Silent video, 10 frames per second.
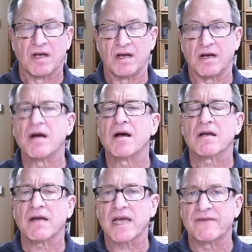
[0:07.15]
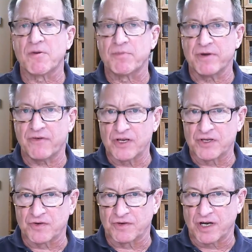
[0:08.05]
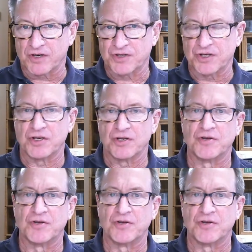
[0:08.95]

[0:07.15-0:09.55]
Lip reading: of a brief introduction